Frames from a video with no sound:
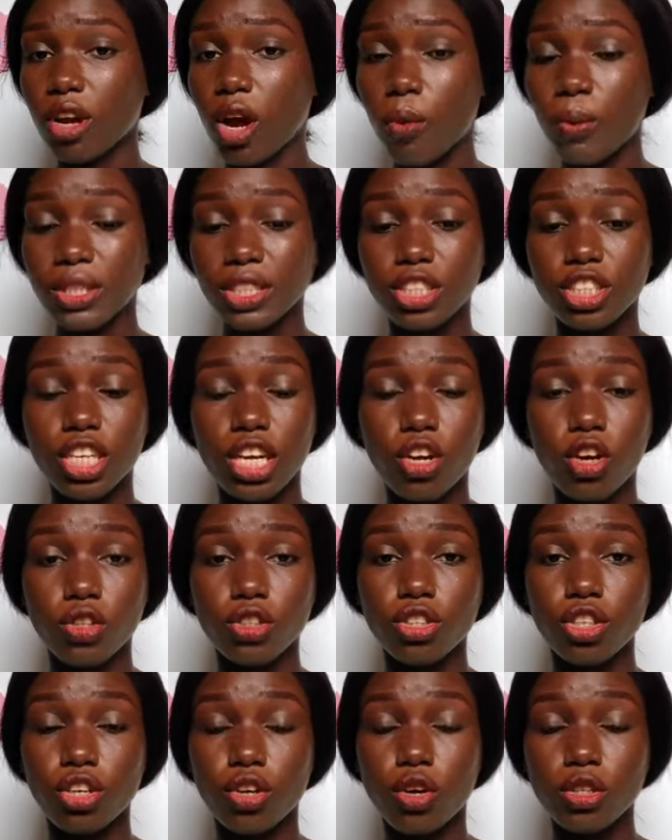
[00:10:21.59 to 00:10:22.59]
Always check
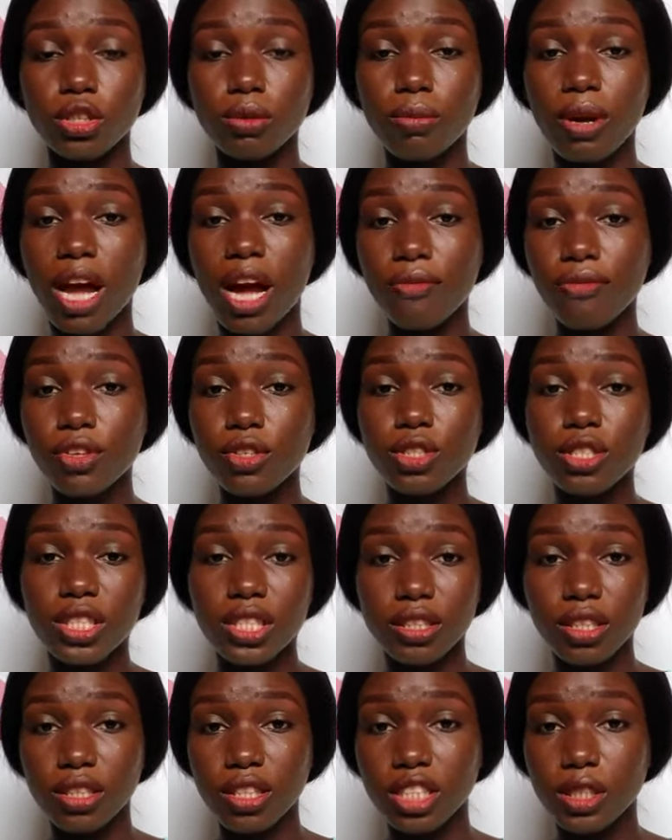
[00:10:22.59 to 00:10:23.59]
on your customer. Have you
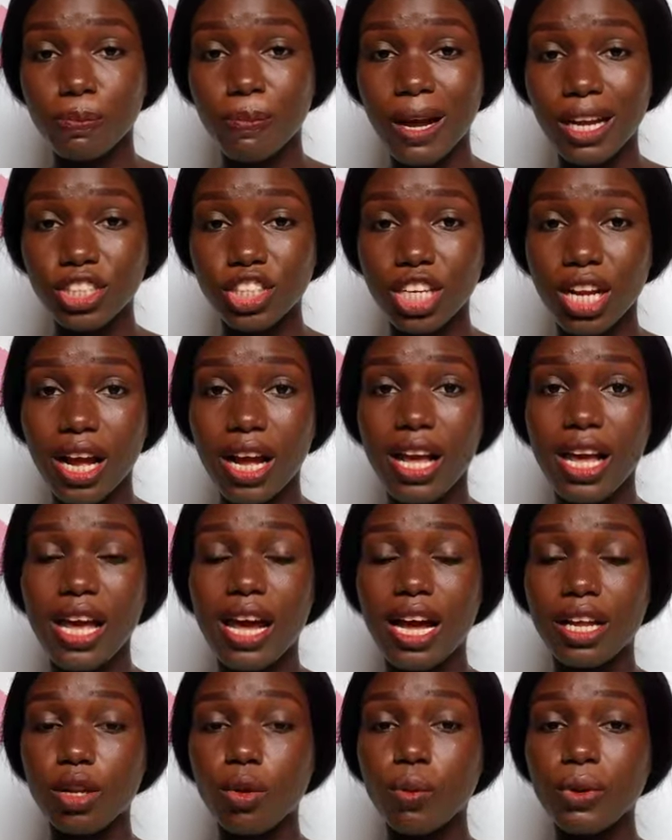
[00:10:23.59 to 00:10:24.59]
seen the dispatcher?
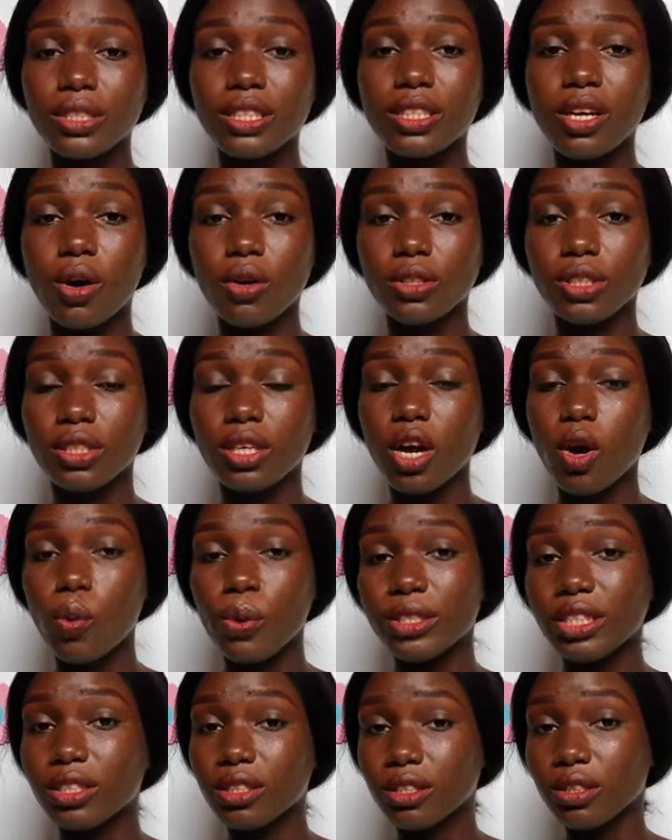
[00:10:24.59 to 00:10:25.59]
And always tell,
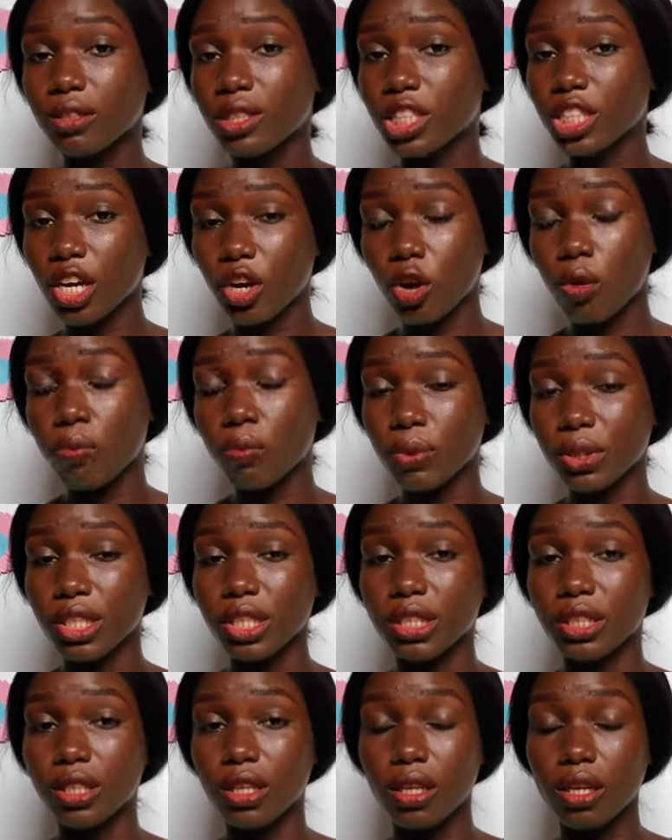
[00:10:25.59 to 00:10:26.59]
always check up with
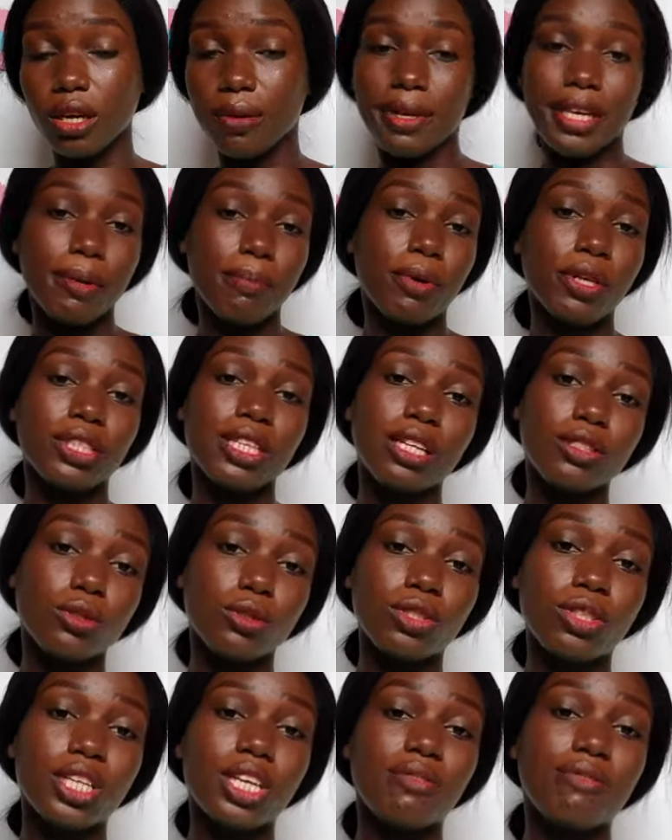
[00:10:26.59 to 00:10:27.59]
the importer
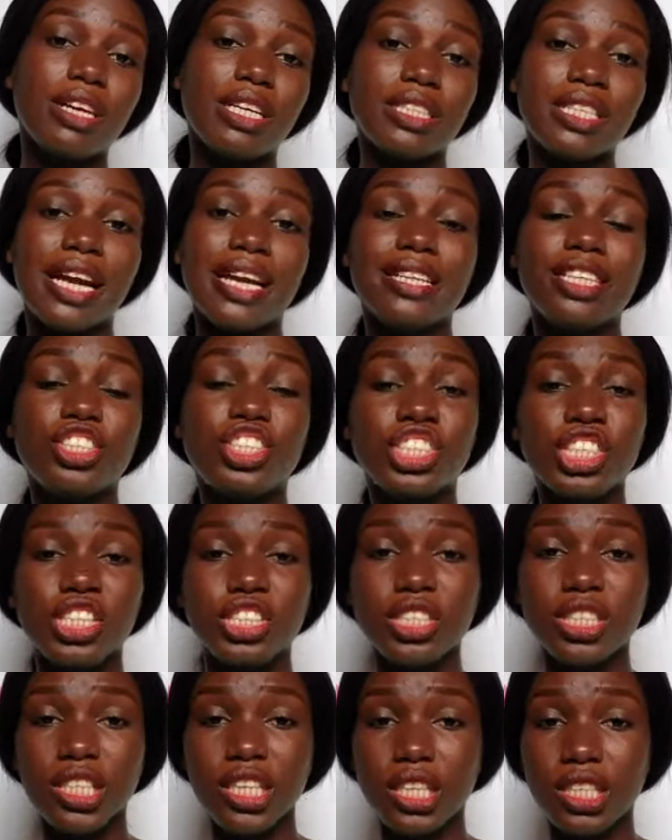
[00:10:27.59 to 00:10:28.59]
too. So if there's any
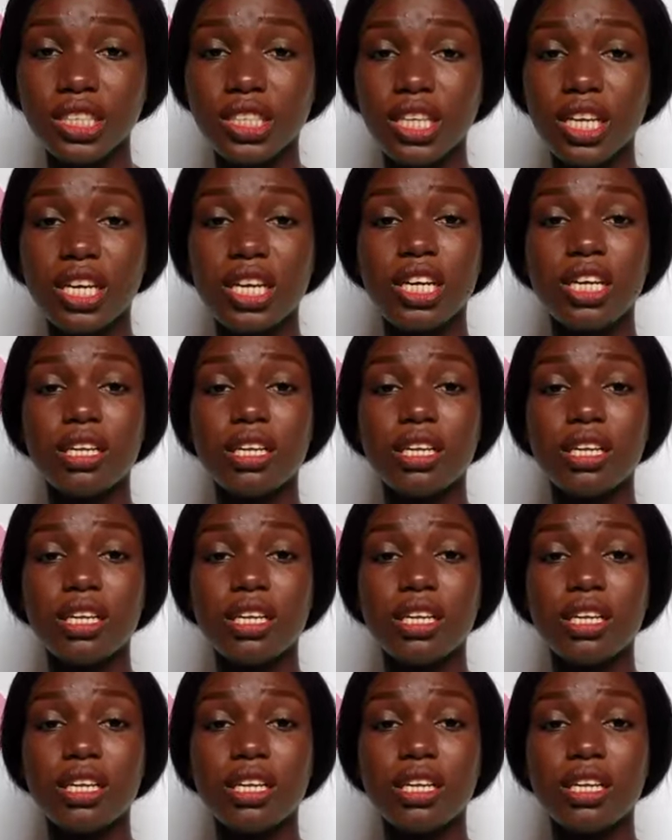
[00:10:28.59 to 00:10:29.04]
changes,